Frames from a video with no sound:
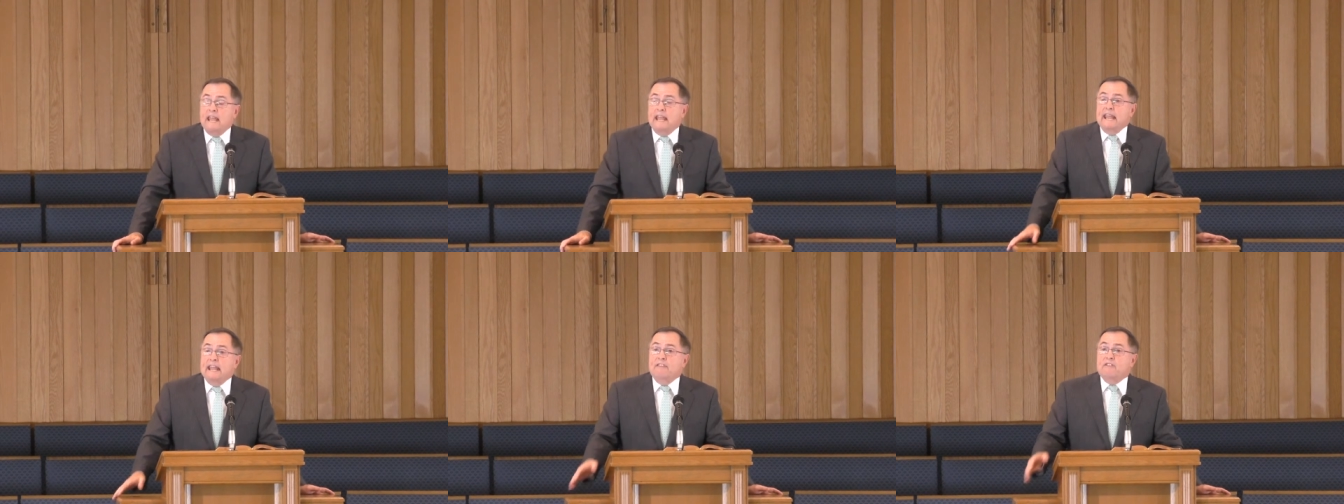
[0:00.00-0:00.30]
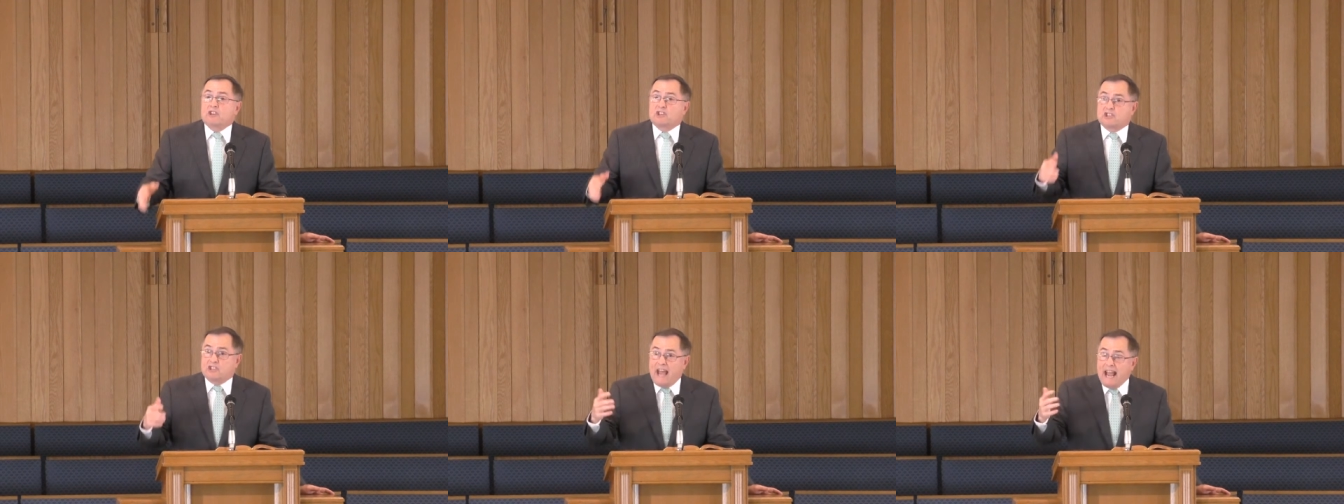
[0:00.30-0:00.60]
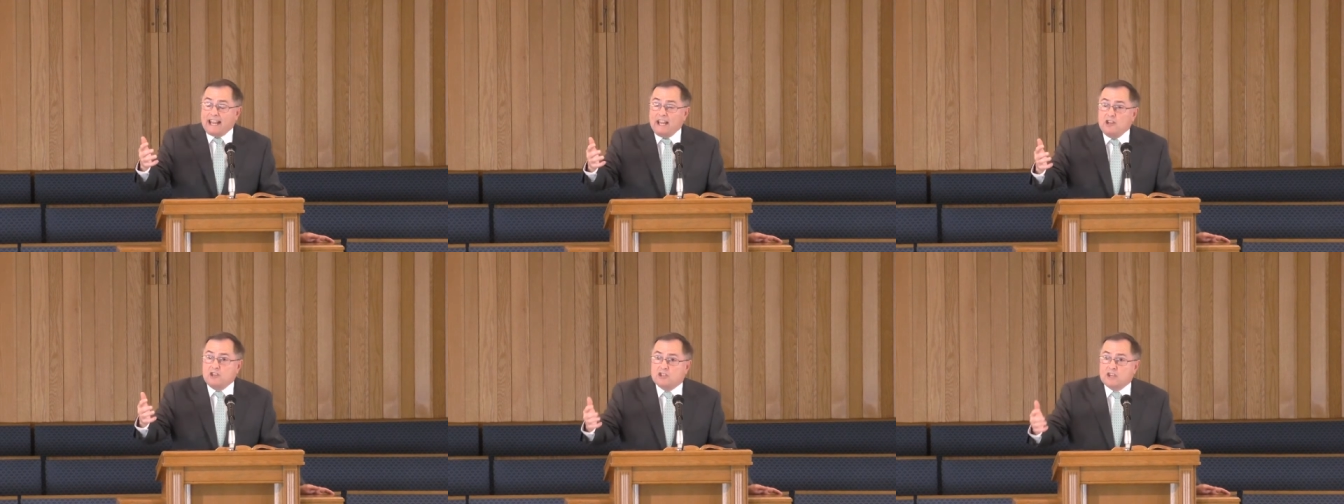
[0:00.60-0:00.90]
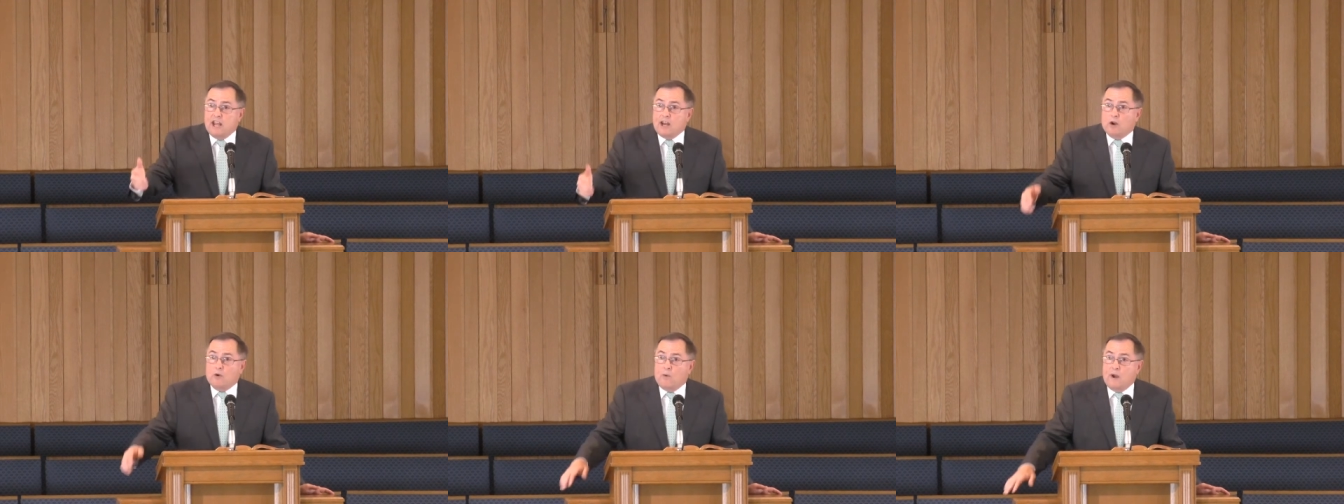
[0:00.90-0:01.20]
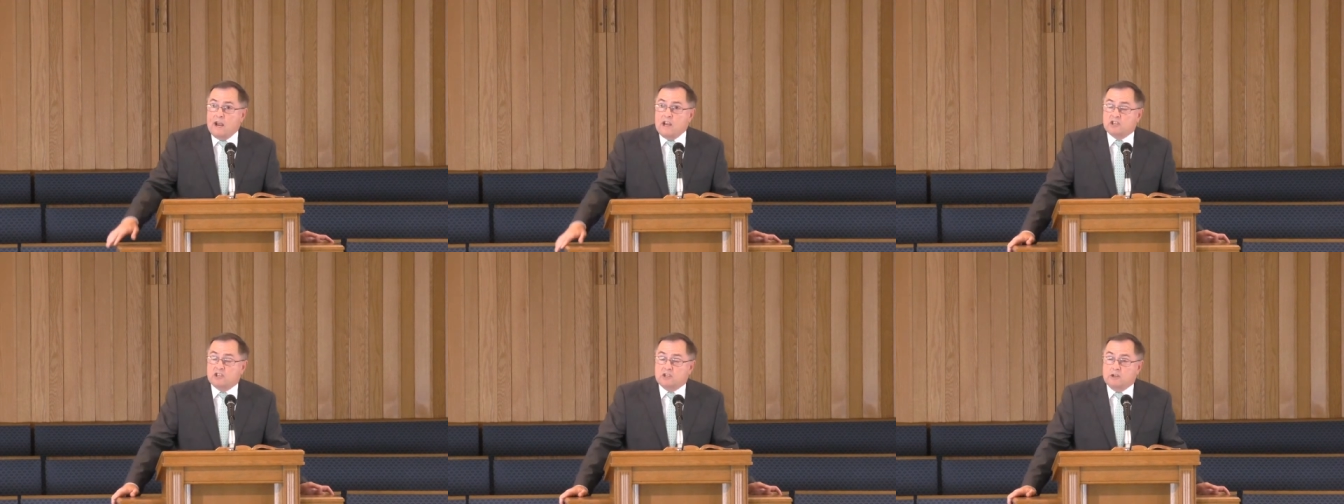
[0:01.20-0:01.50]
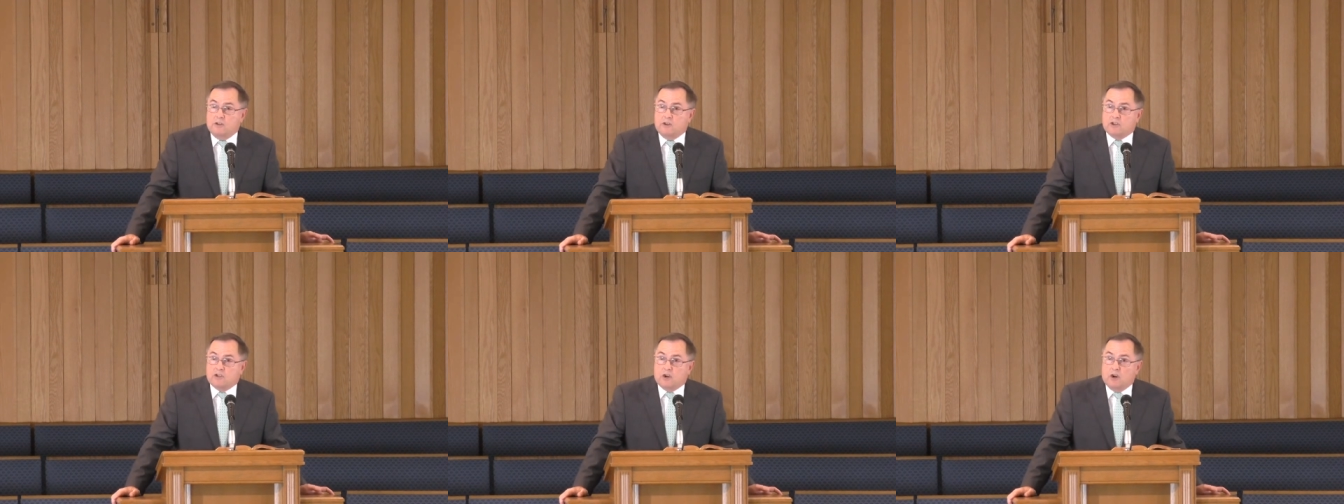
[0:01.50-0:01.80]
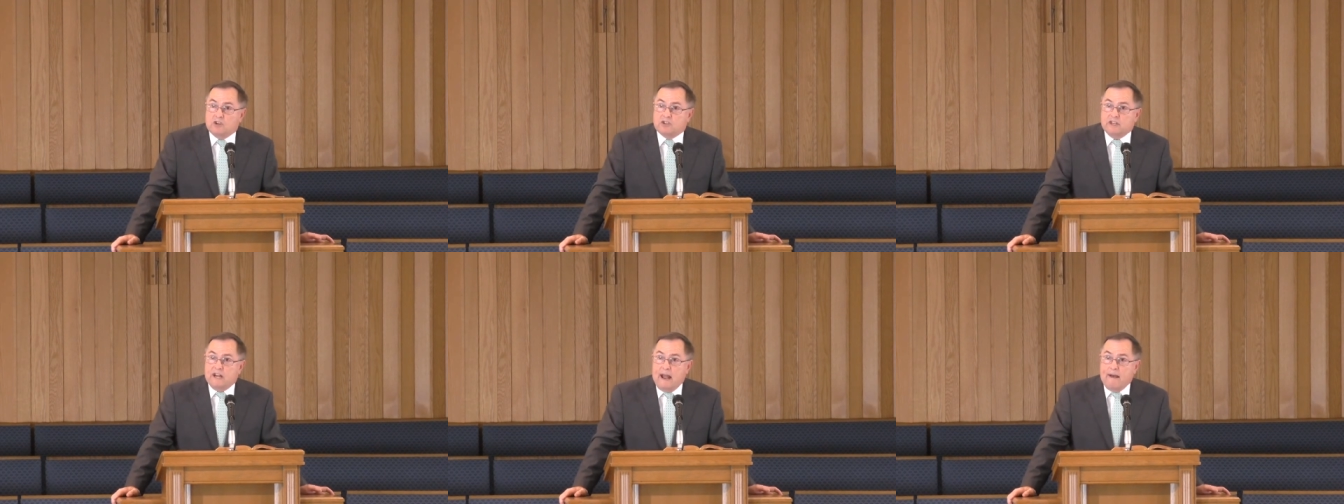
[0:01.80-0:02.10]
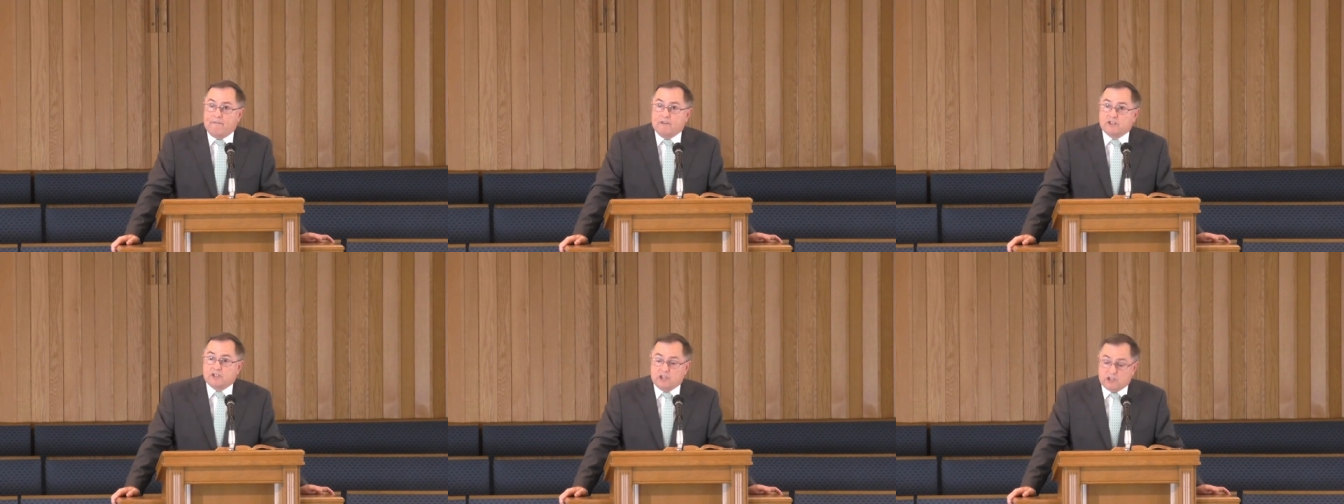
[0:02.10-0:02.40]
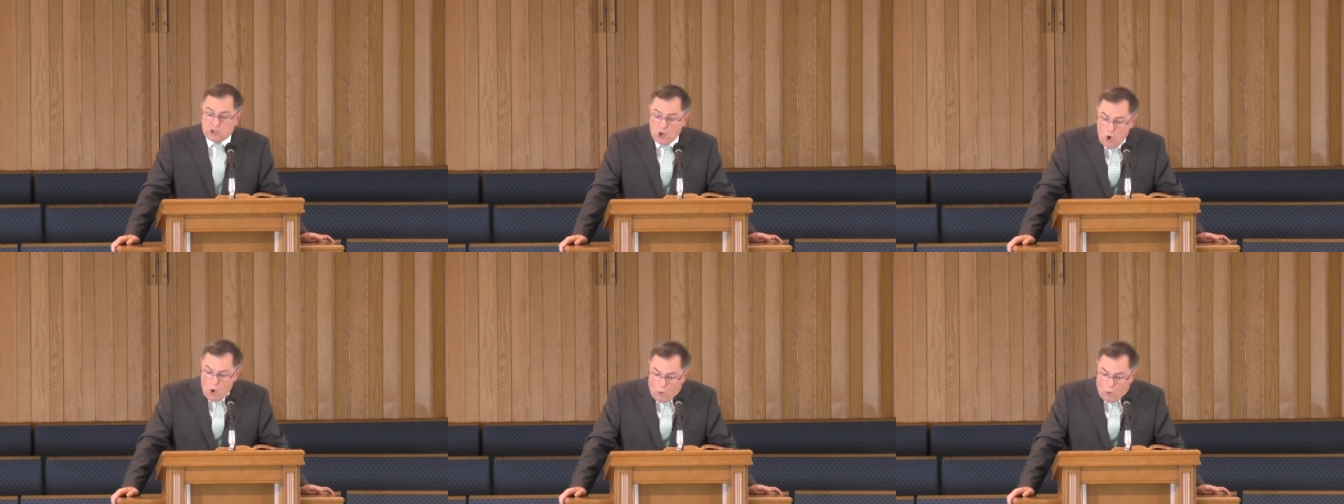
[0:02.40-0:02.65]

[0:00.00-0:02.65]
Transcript: In the second generation of the church at Ephesus,